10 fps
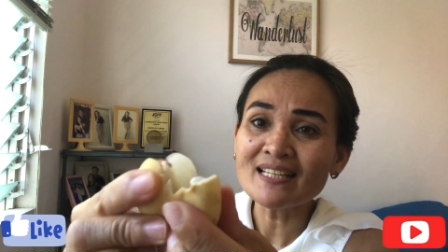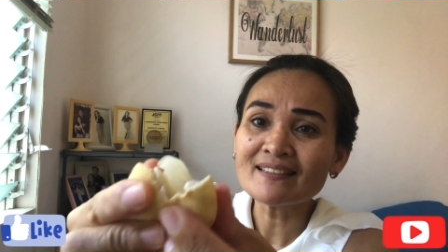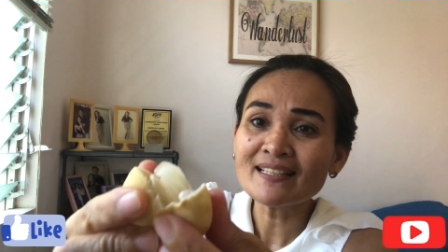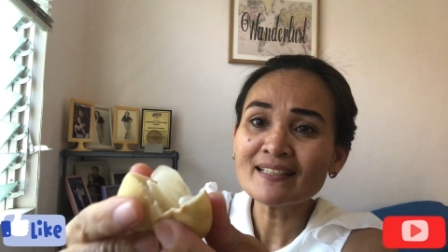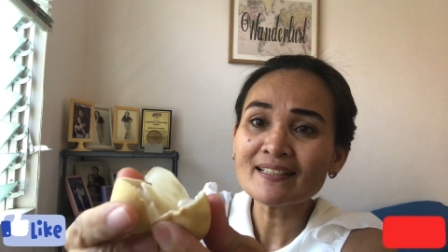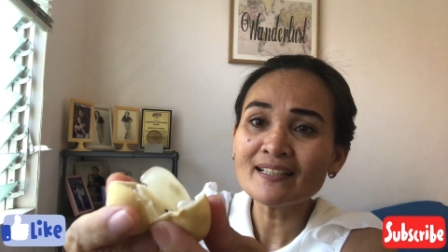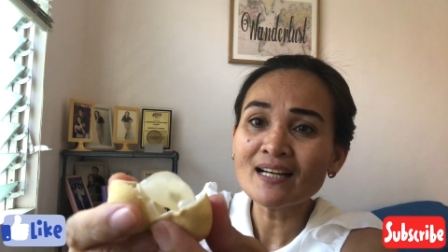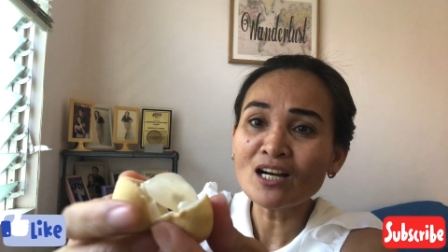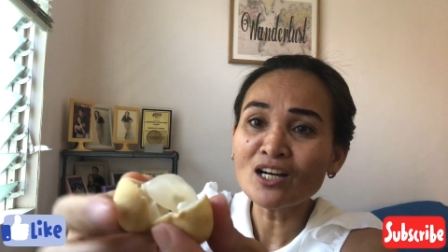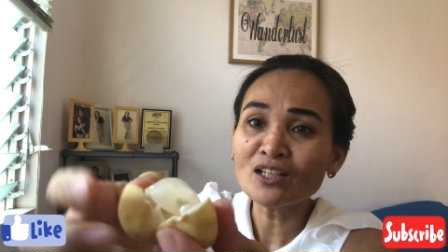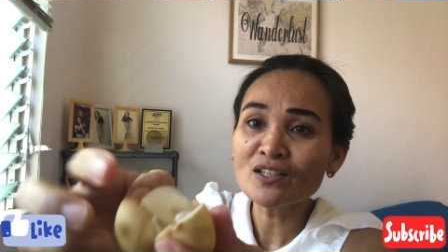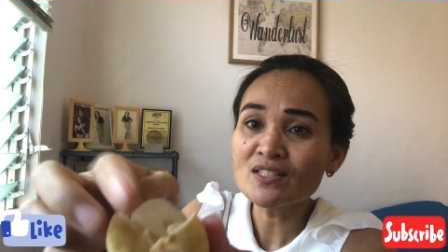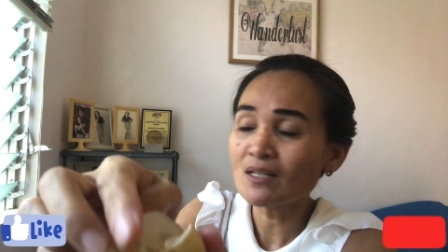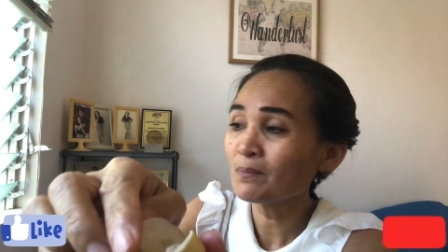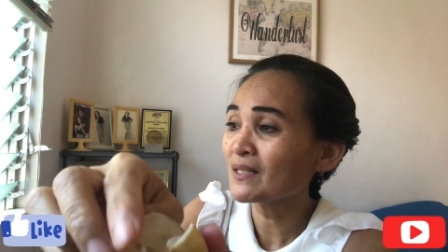I think August
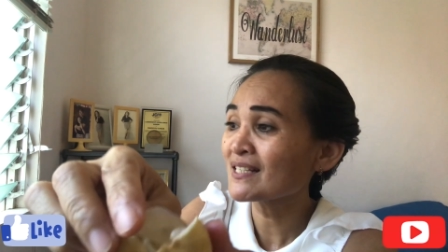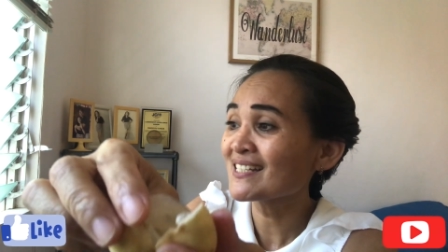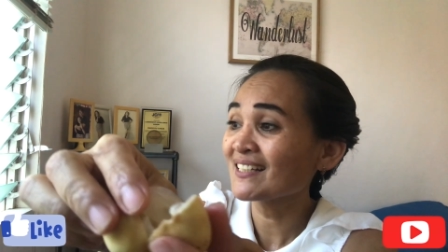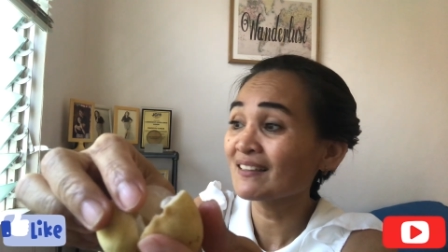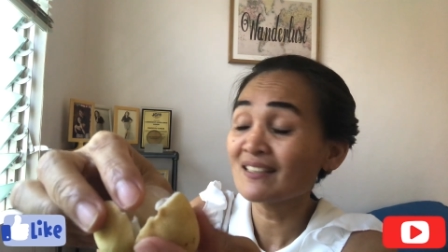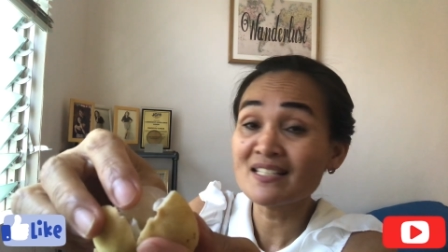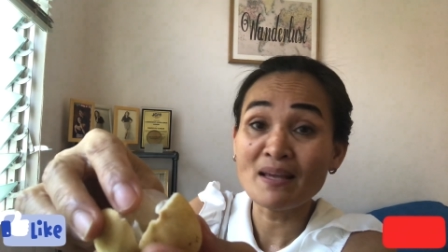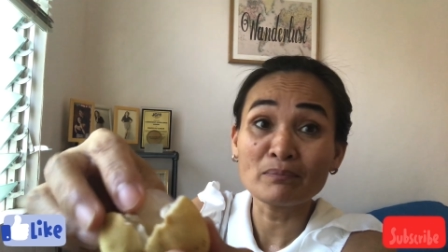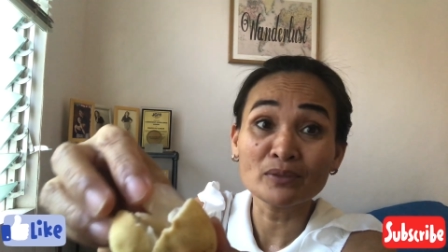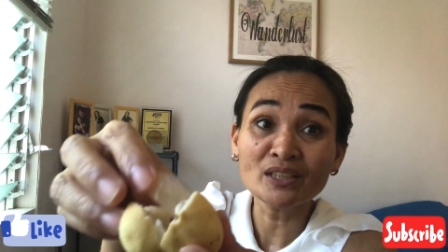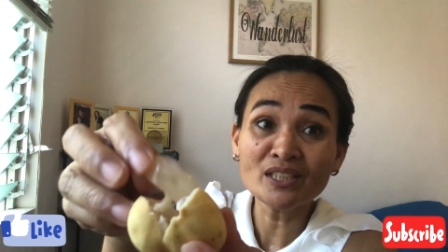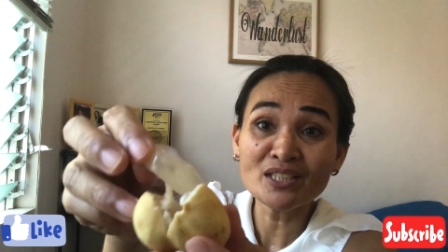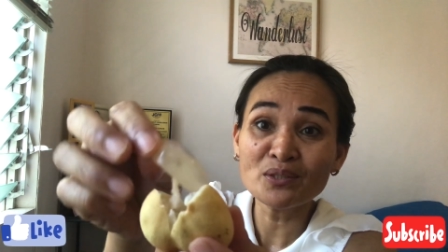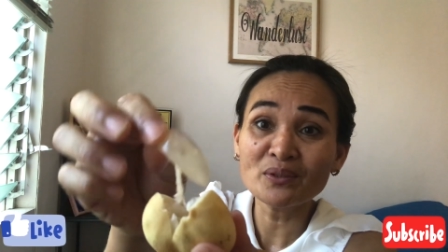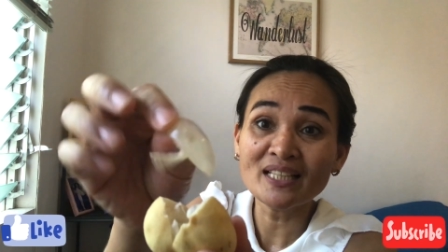up until December,
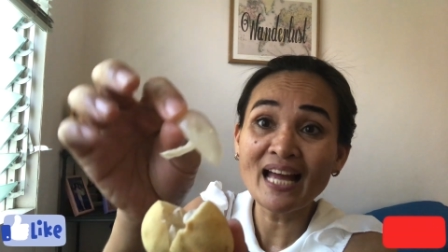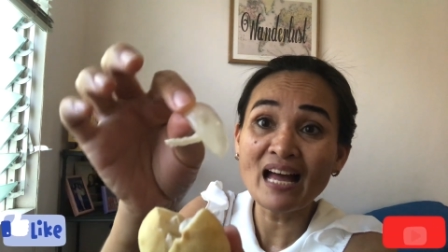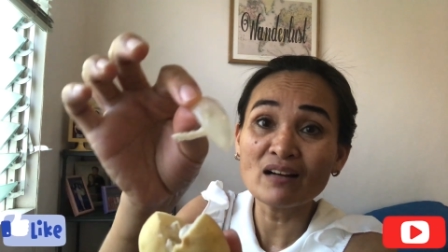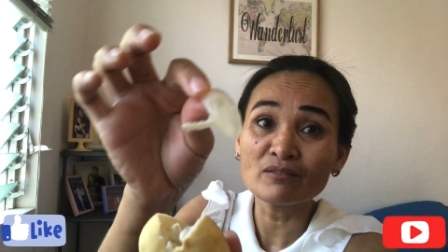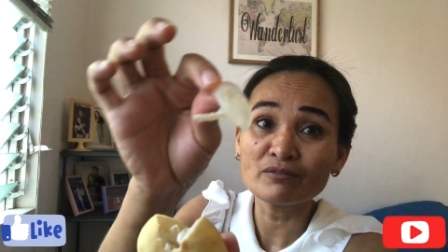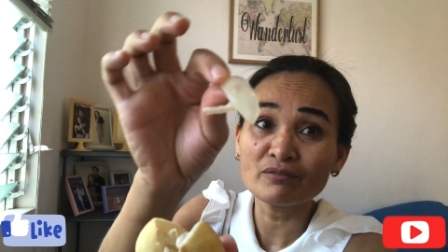you will have